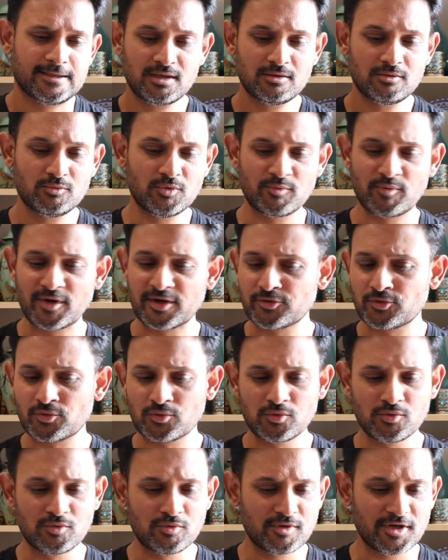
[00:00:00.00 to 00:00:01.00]
We went
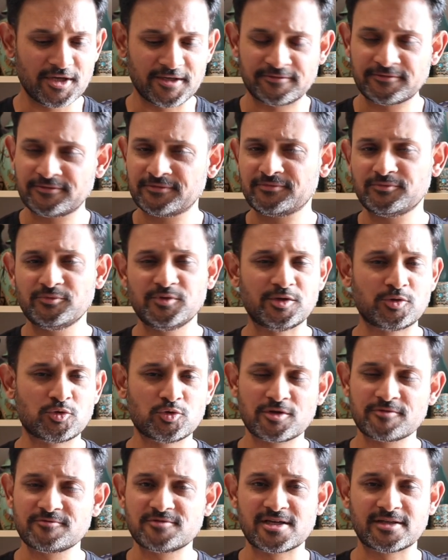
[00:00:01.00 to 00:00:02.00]
through if we
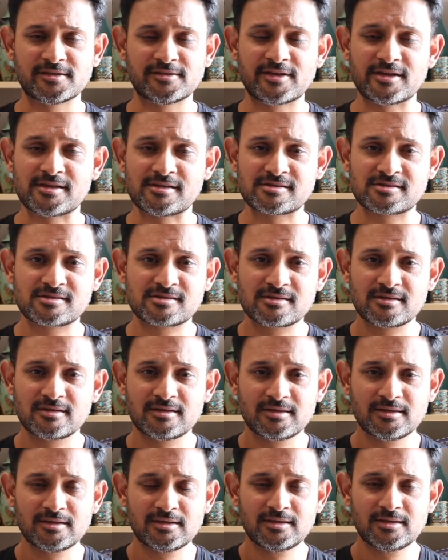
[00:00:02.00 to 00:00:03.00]
could have done things.
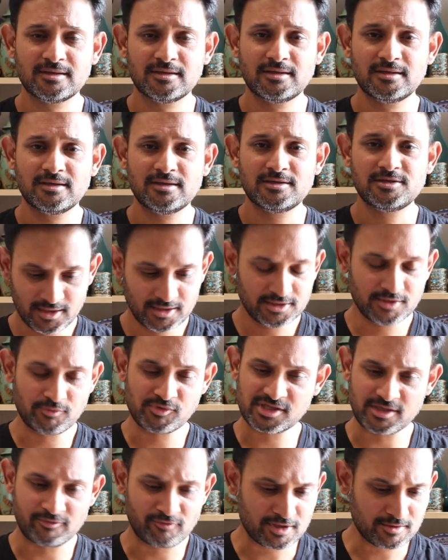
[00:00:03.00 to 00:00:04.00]
There
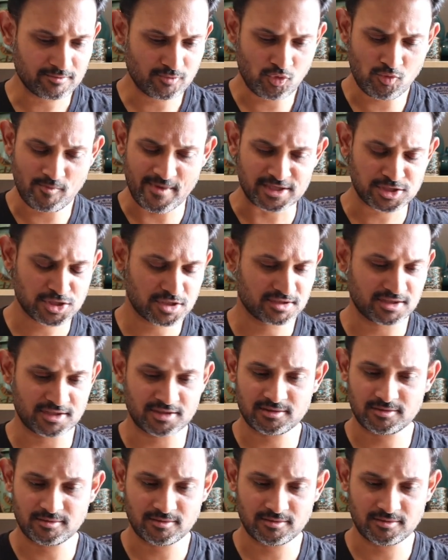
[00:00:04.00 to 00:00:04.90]
was someone who mentioned that